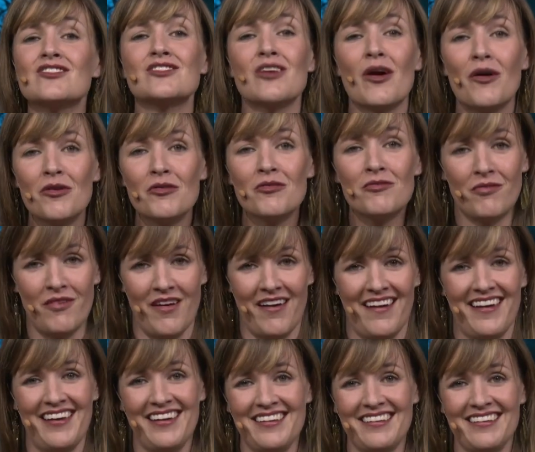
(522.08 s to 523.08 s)
So
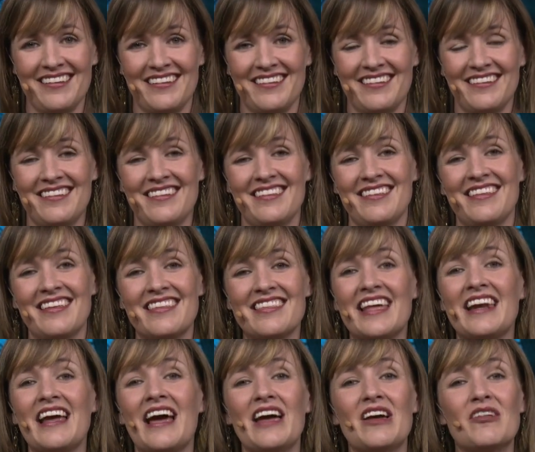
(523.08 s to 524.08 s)
fine
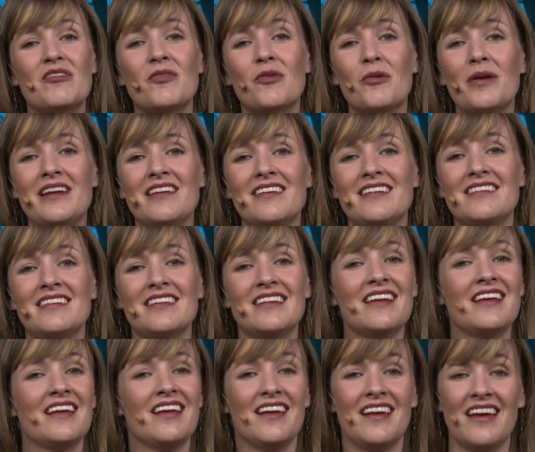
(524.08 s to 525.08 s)
that I avoided
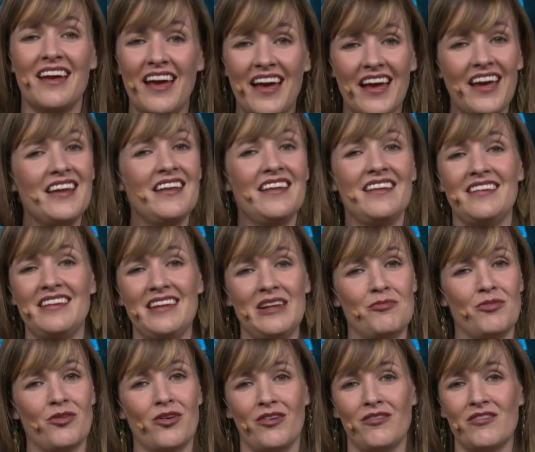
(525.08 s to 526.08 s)
any
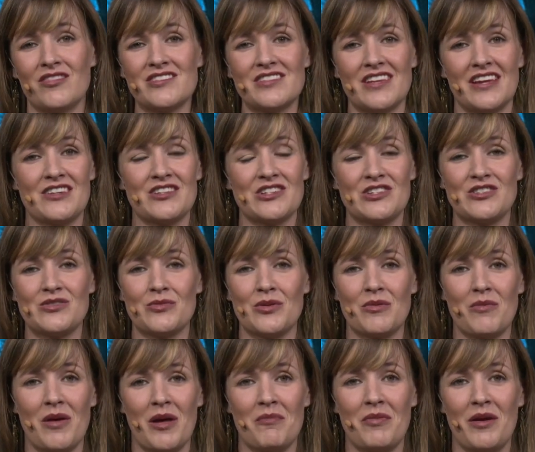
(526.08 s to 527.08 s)
deep conversations
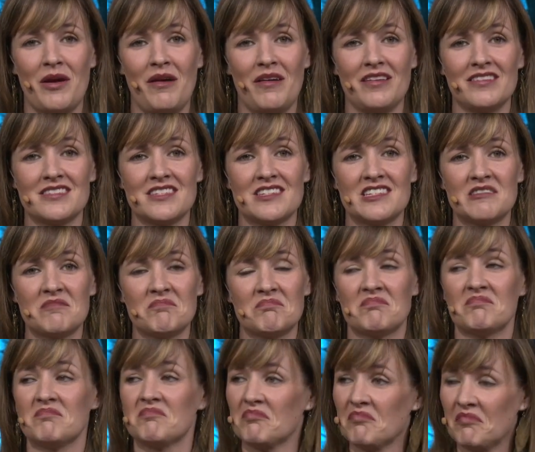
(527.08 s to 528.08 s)
with my parents,
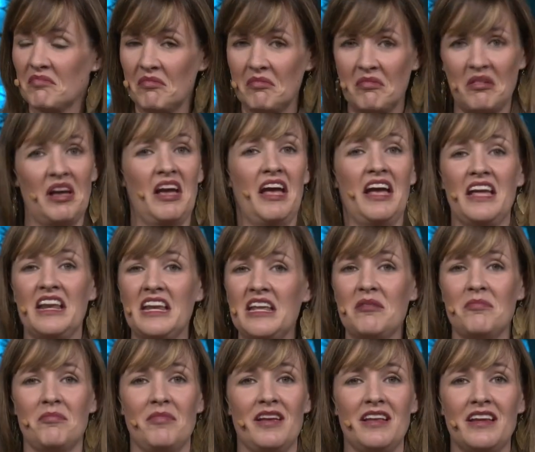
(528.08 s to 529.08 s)

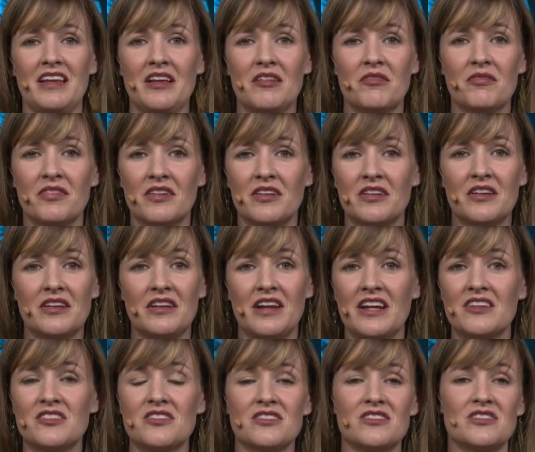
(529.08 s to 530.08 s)
any meaningful
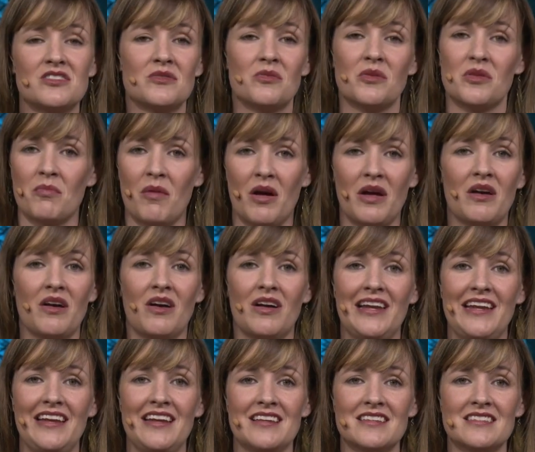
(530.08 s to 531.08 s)
connections with my
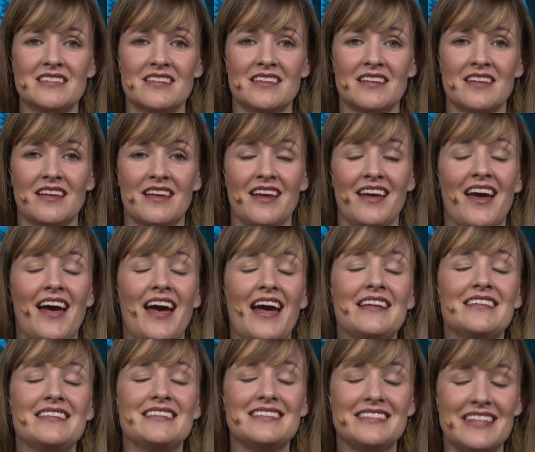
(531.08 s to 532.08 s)
colleagues,
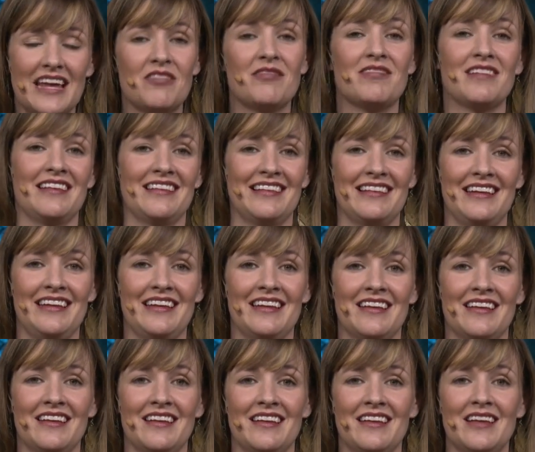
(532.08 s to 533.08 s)
and
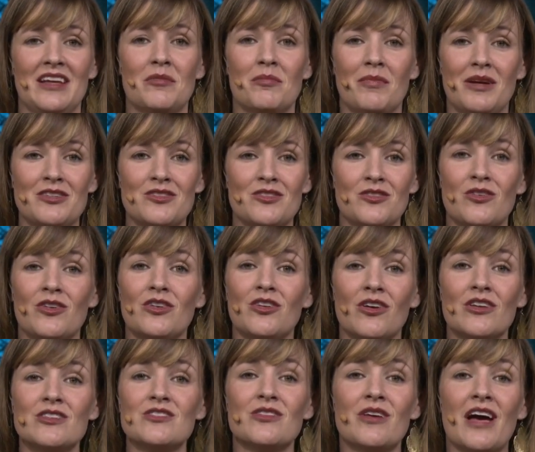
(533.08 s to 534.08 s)
definitely made sure
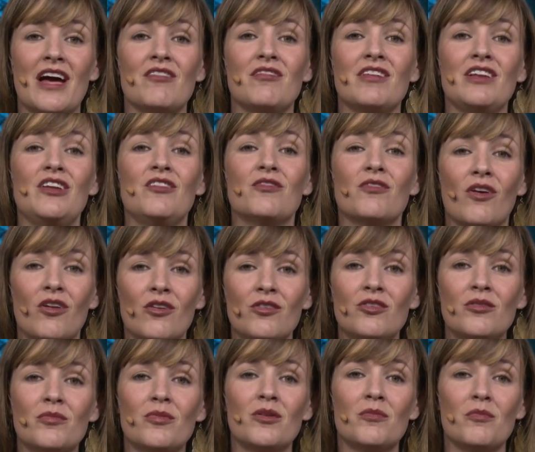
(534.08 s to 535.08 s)
not to have any
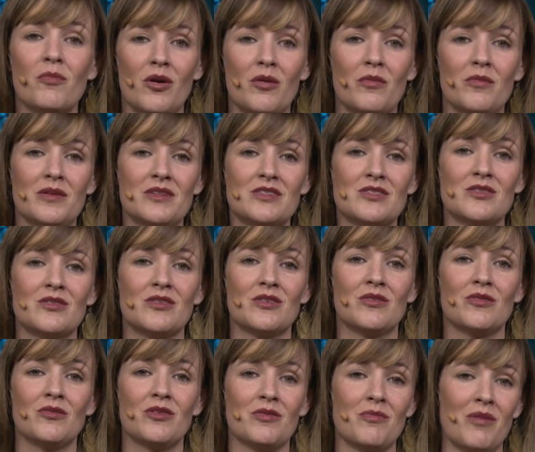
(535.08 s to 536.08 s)
vulnerable moments
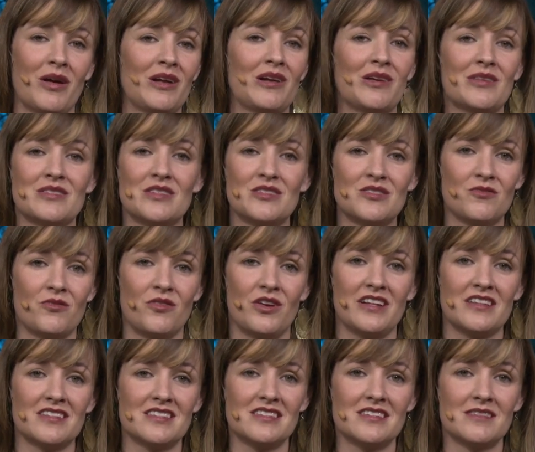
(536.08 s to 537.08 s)
with my closest
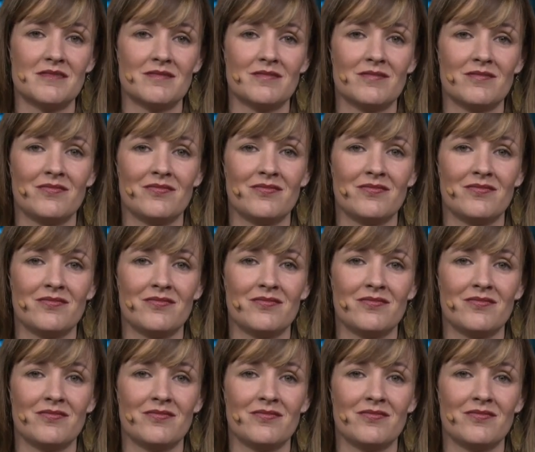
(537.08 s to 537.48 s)
friends.